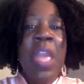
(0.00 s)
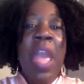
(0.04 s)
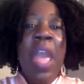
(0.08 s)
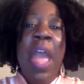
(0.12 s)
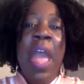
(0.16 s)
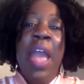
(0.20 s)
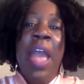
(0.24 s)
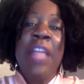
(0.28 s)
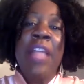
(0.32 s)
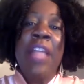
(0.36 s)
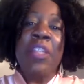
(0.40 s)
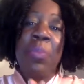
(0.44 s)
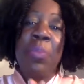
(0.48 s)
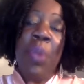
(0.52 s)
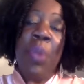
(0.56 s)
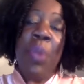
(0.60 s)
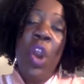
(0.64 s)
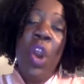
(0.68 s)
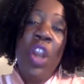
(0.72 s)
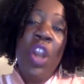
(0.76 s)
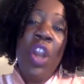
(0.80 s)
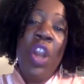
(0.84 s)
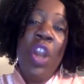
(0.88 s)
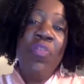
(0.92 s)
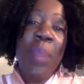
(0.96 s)
As a part
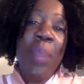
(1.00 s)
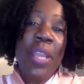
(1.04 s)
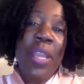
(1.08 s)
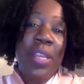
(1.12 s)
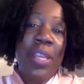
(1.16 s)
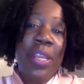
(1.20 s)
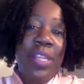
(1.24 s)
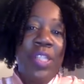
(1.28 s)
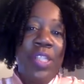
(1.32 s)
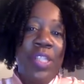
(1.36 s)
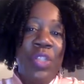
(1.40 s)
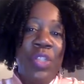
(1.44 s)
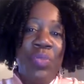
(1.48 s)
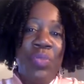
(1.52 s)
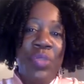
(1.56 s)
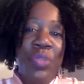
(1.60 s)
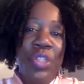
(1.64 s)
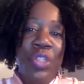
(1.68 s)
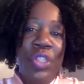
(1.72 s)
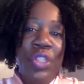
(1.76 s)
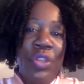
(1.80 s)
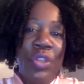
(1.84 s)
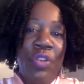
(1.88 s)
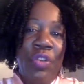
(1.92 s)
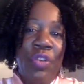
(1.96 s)
of my customer
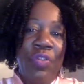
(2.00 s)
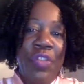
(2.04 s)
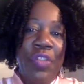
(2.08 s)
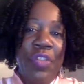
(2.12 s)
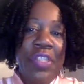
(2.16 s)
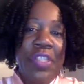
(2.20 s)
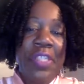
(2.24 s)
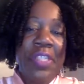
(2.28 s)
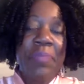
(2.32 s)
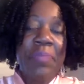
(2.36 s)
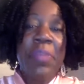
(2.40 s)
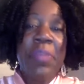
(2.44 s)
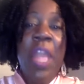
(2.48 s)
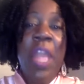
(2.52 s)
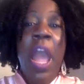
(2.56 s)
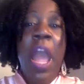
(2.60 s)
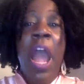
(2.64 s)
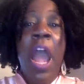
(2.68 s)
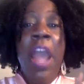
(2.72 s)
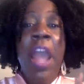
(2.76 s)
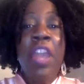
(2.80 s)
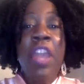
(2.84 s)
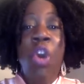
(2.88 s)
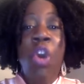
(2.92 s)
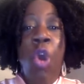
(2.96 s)
service,
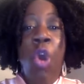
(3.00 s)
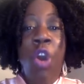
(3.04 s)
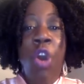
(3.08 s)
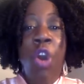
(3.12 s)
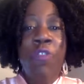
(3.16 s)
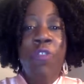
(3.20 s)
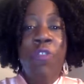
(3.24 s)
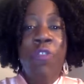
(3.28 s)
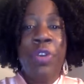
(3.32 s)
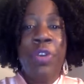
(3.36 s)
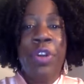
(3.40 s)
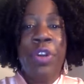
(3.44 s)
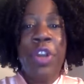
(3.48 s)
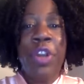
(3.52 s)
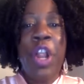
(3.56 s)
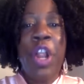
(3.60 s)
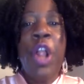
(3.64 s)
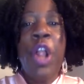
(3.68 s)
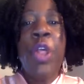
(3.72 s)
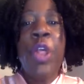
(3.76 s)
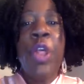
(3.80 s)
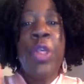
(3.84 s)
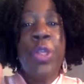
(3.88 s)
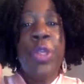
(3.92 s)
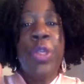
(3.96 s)
I offer
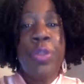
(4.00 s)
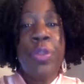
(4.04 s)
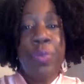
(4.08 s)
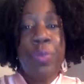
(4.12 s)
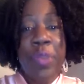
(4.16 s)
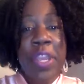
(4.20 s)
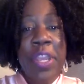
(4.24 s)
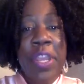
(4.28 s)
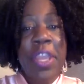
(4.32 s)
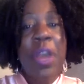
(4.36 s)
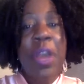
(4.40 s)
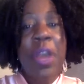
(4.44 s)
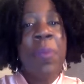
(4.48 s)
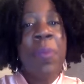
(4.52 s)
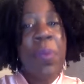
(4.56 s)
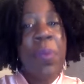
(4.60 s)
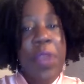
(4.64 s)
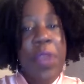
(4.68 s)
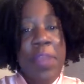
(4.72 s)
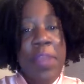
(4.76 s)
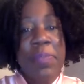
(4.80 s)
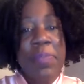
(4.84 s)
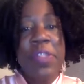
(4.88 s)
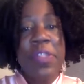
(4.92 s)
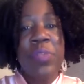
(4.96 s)
3
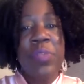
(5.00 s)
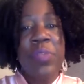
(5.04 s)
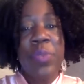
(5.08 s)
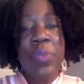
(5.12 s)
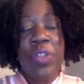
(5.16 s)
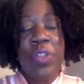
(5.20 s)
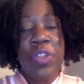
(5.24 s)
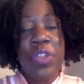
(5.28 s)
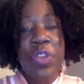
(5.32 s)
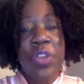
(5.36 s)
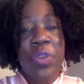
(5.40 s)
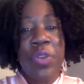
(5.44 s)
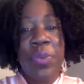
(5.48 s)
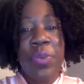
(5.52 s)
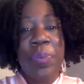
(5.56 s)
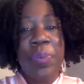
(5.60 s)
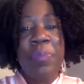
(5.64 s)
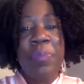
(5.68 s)
appointments with you.